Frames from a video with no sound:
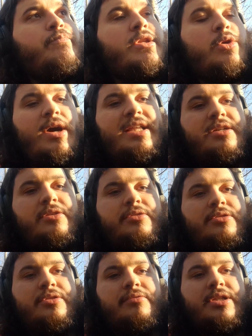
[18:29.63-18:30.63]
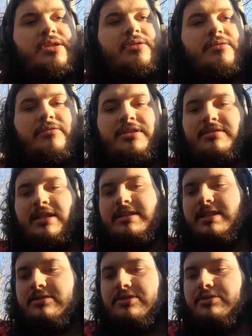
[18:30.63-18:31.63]
Why didn't you, we
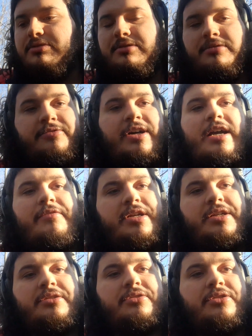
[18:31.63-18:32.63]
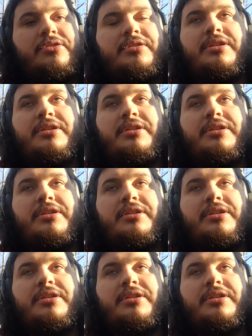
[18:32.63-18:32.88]
sentence you to 5 years or,